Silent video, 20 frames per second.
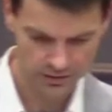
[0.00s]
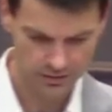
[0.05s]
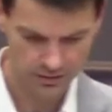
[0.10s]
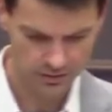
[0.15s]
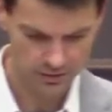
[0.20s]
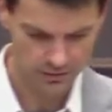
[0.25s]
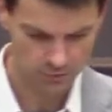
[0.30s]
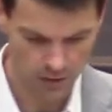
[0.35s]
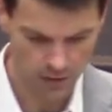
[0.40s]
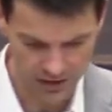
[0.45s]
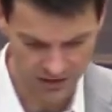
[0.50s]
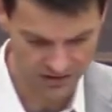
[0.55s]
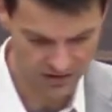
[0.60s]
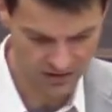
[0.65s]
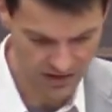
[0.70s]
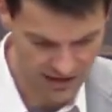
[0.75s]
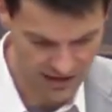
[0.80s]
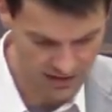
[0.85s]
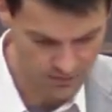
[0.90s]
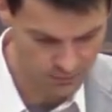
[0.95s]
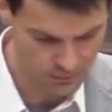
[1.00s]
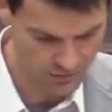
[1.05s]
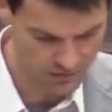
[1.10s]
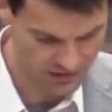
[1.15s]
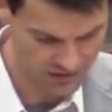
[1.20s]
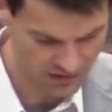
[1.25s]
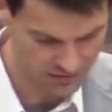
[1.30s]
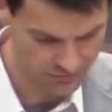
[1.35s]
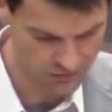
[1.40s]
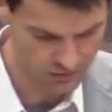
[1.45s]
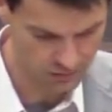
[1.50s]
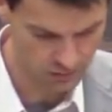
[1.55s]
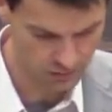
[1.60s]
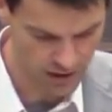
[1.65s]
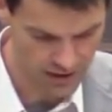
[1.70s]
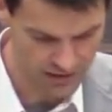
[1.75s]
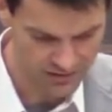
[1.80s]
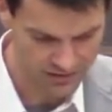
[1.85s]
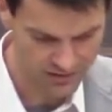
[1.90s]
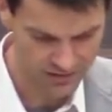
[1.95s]
Christ's name receives
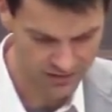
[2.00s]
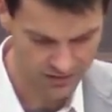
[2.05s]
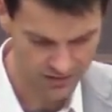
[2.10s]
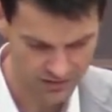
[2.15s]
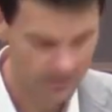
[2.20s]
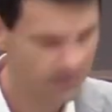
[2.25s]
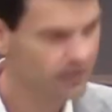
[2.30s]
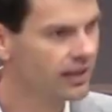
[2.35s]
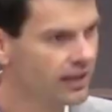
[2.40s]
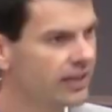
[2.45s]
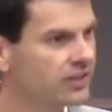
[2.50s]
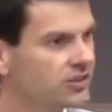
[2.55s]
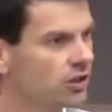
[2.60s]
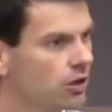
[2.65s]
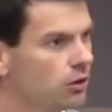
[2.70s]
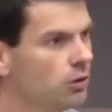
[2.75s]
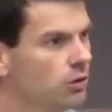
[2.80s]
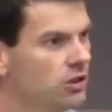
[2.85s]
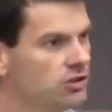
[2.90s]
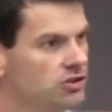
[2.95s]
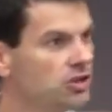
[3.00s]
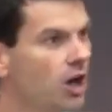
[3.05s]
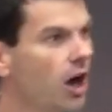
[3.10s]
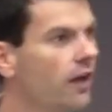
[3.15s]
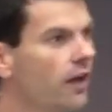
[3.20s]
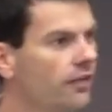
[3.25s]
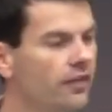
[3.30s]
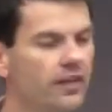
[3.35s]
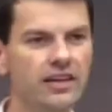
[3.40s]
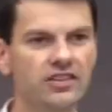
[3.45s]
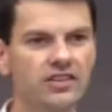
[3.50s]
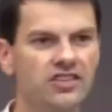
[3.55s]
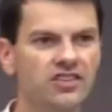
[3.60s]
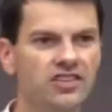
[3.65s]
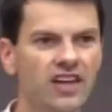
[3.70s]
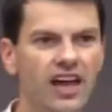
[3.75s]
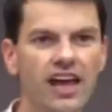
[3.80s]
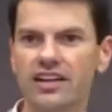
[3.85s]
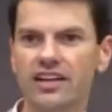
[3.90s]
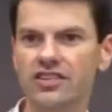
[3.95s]
Christ. And so John then
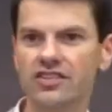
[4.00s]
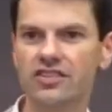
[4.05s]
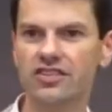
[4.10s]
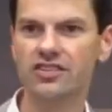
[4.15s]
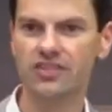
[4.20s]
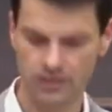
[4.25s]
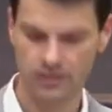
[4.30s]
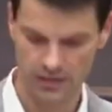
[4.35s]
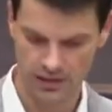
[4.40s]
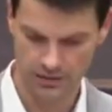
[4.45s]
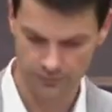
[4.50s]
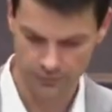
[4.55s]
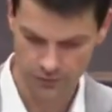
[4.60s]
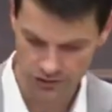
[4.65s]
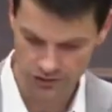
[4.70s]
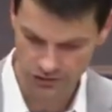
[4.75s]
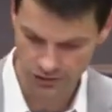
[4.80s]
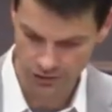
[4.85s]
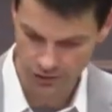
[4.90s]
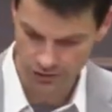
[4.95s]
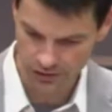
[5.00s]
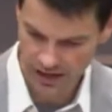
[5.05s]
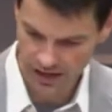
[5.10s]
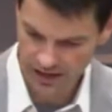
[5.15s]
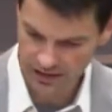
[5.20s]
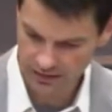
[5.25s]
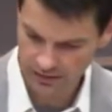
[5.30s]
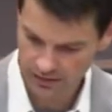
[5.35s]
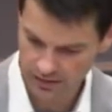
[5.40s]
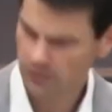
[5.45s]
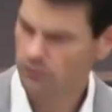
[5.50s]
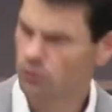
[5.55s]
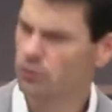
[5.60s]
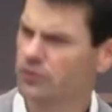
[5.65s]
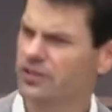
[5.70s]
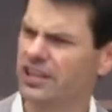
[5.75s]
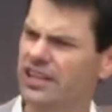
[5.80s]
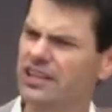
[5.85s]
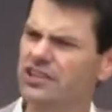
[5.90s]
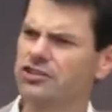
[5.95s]
says in verse 38, Well,
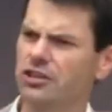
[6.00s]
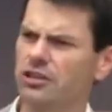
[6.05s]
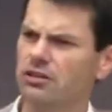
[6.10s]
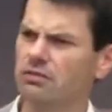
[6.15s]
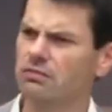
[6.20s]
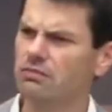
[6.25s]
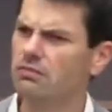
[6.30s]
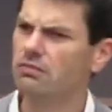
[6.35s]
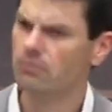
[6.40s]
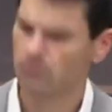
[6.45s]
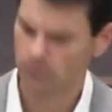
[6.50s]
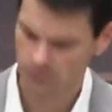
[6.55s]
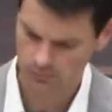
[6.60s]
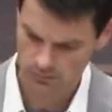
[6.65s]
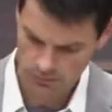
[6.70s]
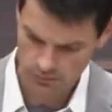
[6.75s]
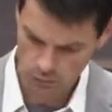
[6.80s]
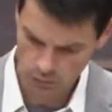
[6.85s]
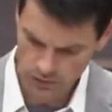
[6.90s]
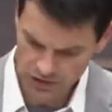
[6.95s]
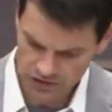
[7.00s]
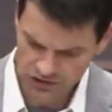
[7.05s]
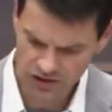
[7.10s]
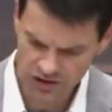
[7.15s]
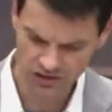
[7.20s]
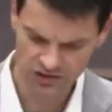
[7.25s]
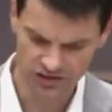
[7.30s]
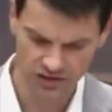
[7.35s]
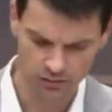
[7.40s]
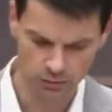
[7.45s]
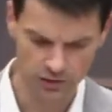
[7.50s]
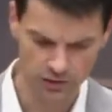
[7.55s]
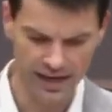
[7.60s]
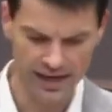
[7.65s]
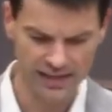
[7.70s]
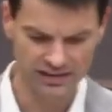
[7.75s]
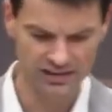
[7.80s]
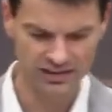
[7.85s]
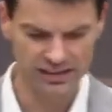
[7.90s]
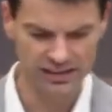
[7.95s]
teacher, we saw someone
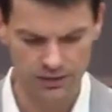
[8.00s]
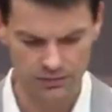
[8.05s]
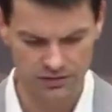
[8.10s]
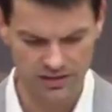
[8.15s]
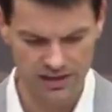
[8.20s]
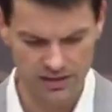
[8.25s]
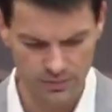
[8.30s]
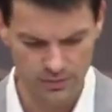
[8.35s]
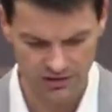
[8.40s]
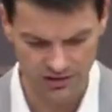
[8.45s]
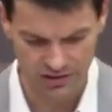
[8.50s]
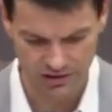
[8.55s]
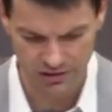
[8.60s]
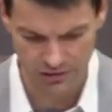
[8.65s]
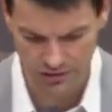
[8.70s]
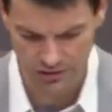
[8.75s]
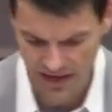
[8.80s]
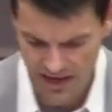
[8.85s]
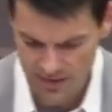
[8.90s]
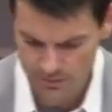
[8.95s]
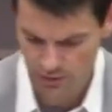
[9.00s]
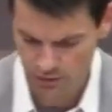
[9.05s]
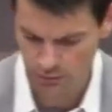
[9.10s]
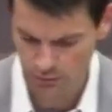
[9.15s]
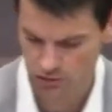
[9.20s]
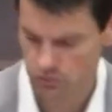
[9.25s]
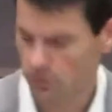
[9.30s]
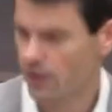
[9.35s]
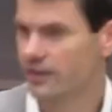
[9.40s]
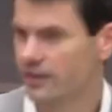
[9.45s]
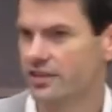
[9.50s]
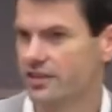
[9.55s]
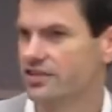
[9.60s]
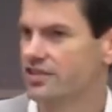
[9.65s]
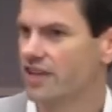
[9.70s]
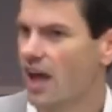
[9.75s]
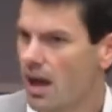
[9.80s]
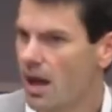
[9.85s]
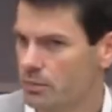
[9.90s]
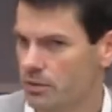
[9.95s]
casting out demons in your name and we tried to
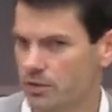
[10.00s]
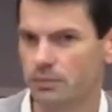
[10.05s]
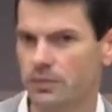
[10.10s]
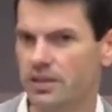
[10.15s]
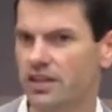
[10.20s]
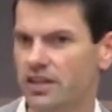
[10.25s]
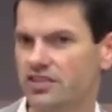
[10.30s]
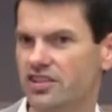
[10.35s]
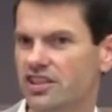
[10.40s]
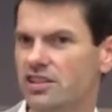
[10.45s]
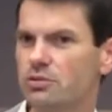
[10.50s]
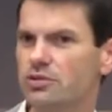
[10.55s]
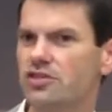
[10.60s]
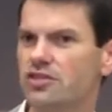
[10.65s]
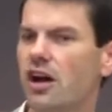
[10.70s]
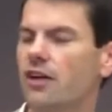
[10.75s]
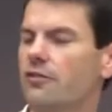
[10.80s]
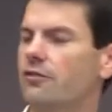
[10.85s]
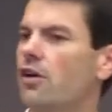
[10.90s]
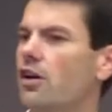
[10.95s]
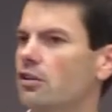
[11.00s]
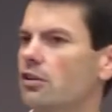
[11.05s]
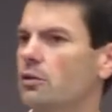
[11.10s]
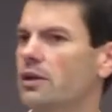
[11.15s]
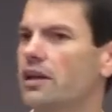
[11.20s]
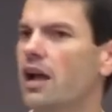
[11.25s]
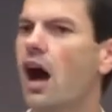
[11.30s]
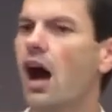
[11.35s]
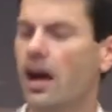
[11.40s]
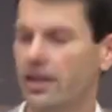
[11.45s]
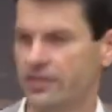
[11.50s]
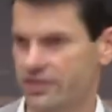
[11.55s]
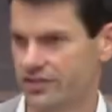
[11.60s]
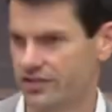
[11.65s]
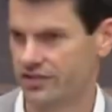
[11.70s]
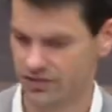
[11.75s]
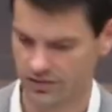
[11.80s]
stop him because he was not following us.